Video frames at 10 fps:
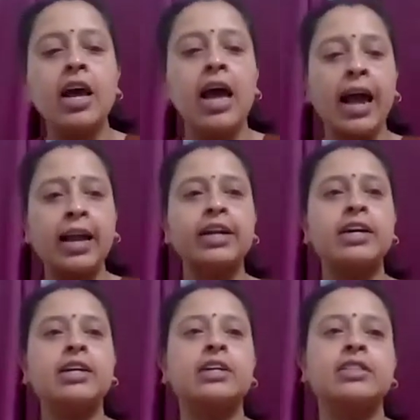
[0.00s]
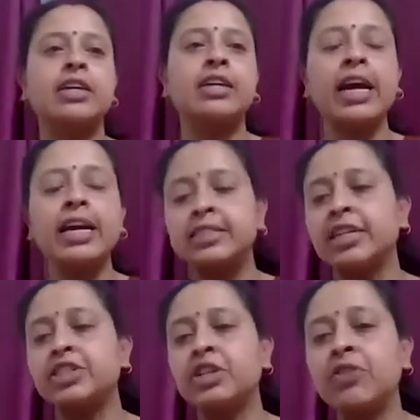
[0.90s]
And the next
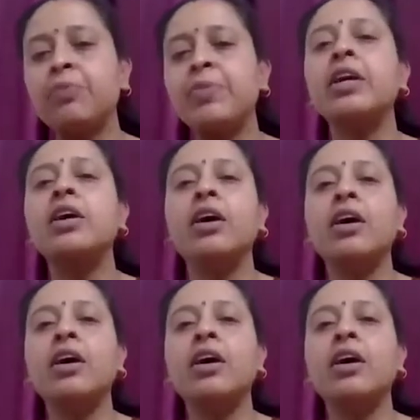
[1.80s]
session will be